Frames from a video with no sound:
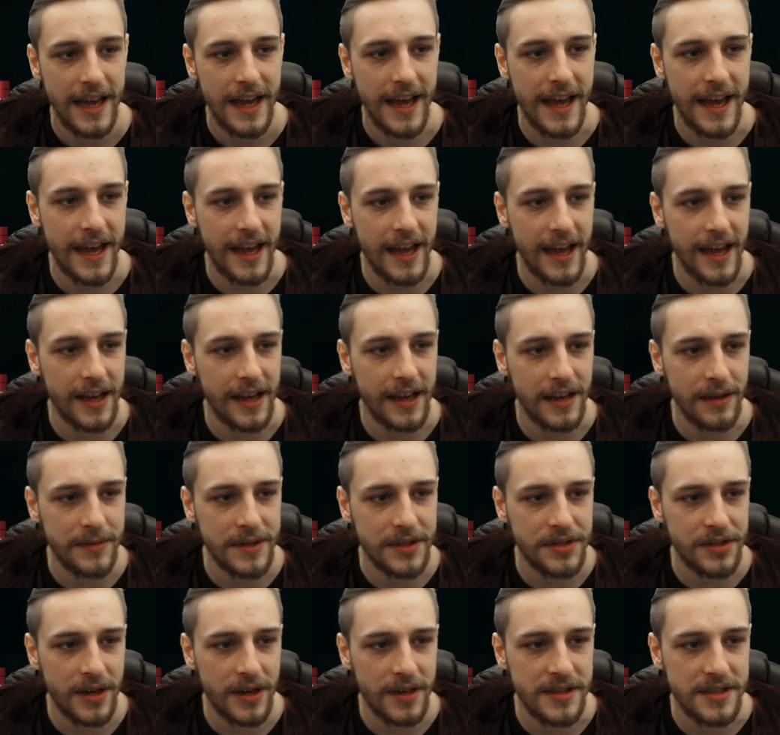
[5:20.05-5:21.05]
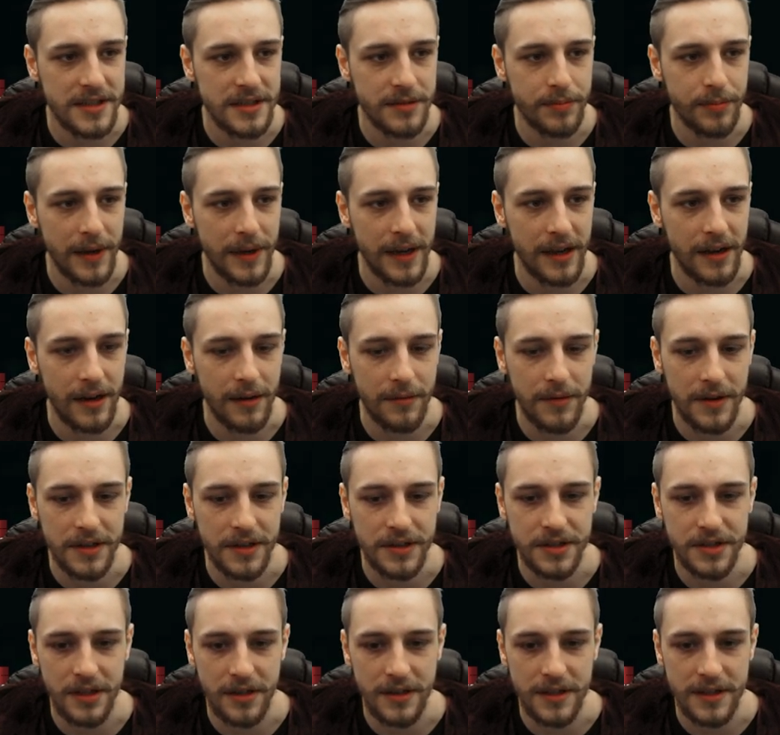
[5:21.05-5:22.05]
And let me try the spear. I'm not
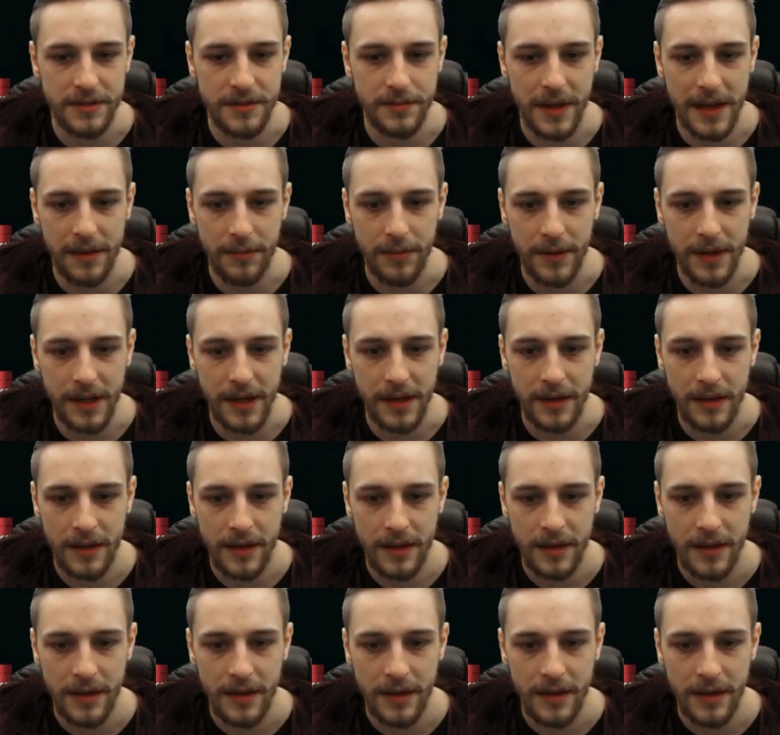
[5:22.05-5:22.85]
sure. This may be...